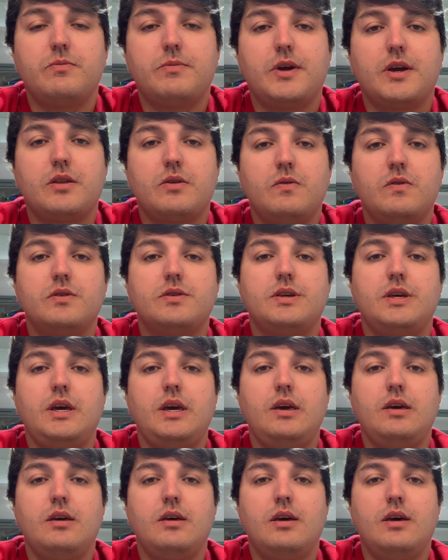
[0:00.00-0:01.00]
from Tekno
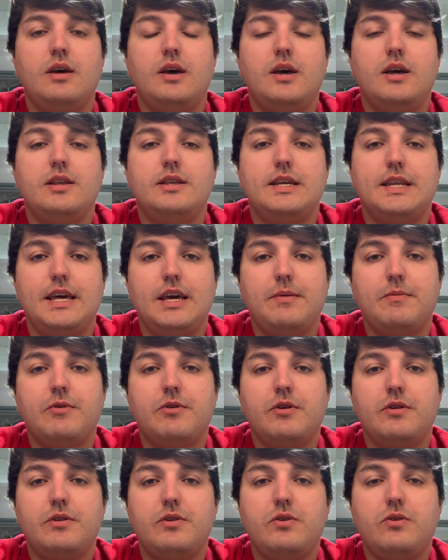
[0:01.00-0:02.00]
RC. Today I'm
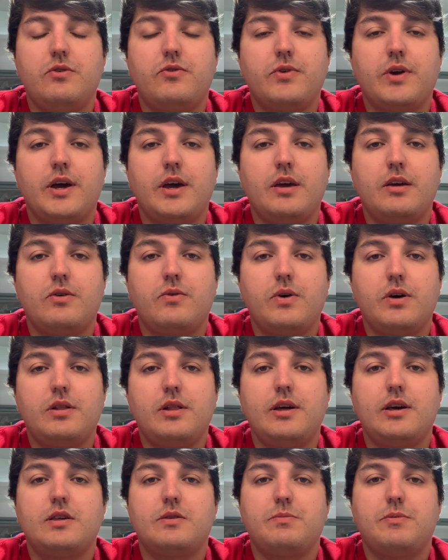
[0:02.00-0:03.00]
going to try and
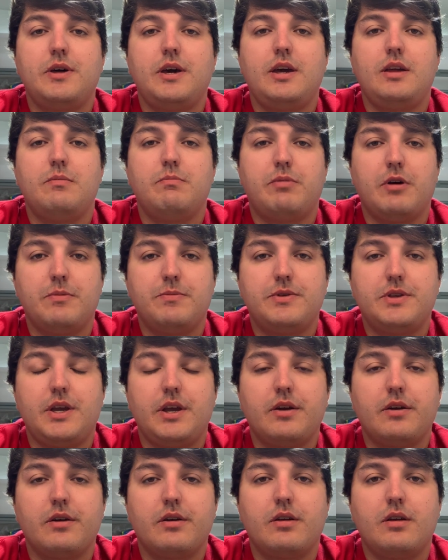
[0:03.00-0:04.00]
quickly explain bump
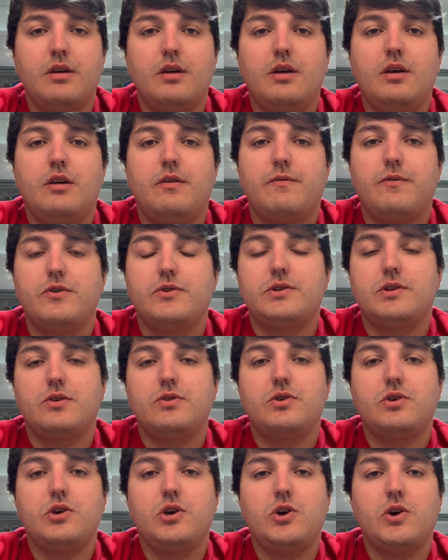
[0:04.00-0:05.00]
steer. First
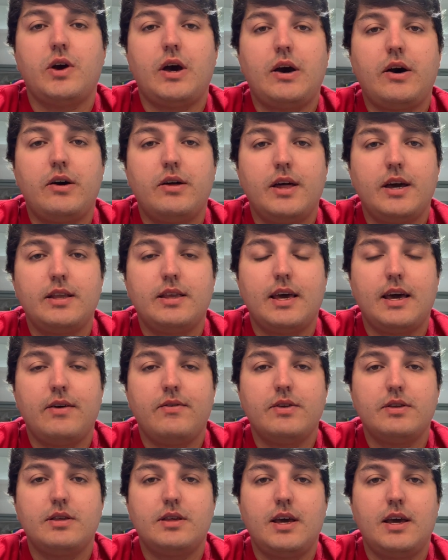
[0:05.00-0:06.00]
I'll show you how I like to
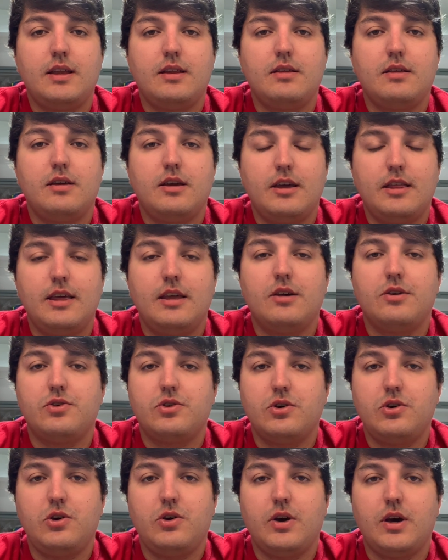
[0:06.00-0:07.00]
have it set, and then I'll
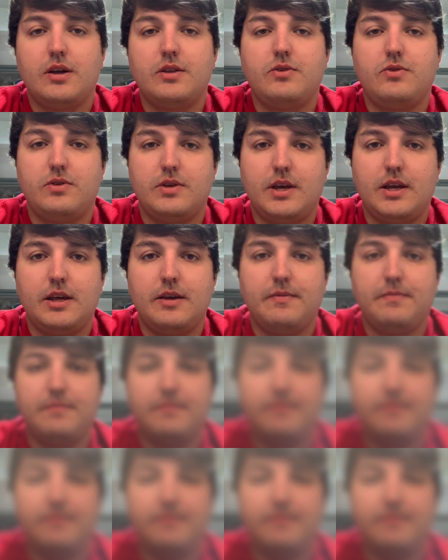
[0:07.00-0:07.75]
show you how to set it.